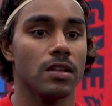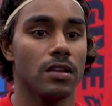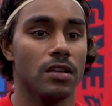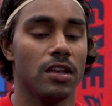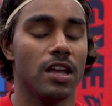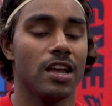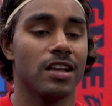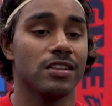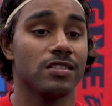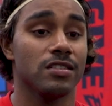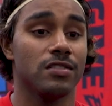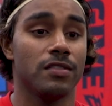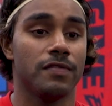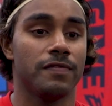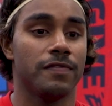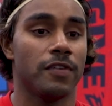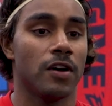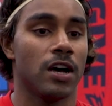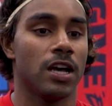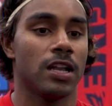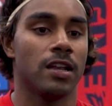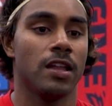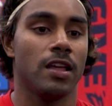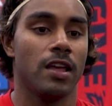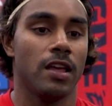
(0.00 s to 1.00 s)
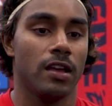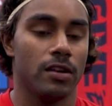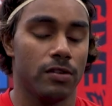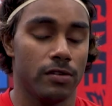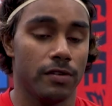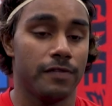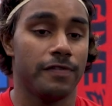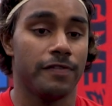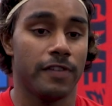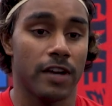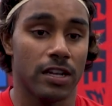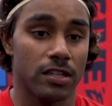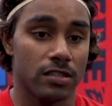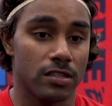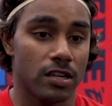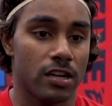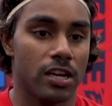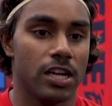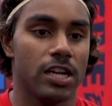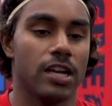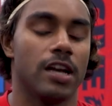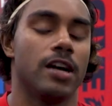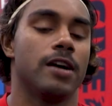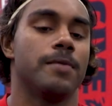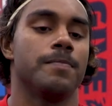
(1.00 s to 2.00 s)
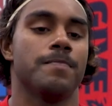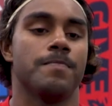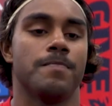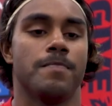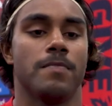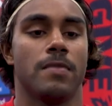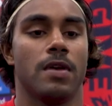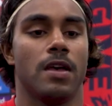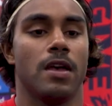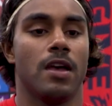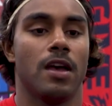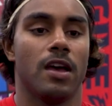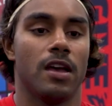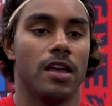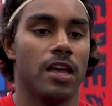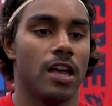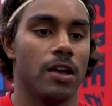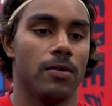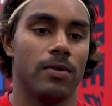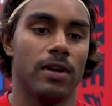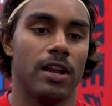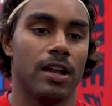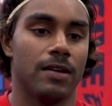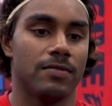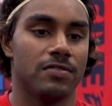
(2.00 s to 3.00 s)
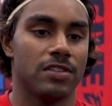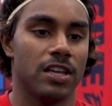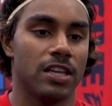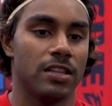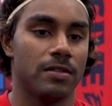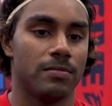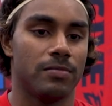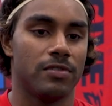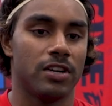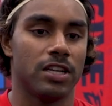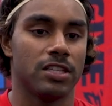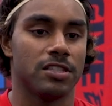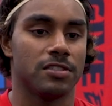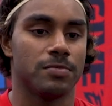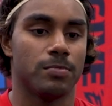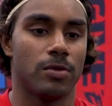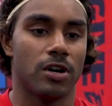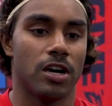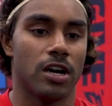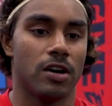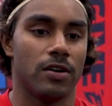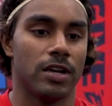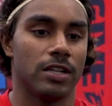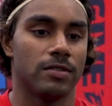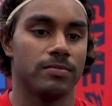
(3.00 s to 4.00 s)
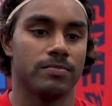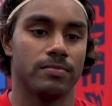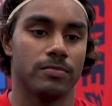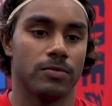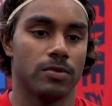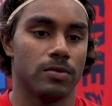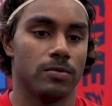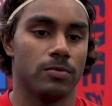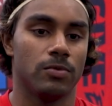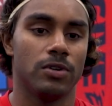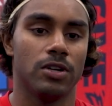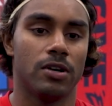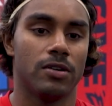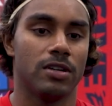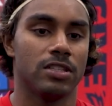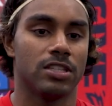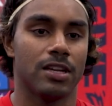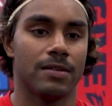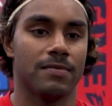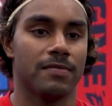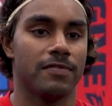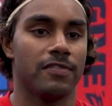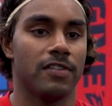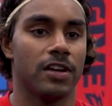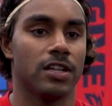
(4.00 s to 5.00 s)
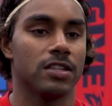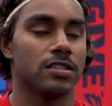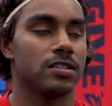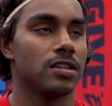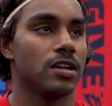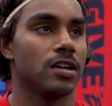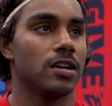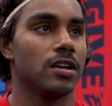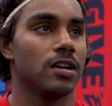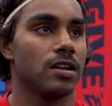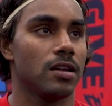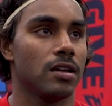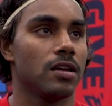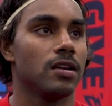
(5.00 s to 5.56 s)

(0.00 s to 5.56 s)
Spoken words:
Yeah, it's good fun. Good fun, sorry. Yeah, we love seeing the boys smile, and we always having fun, so.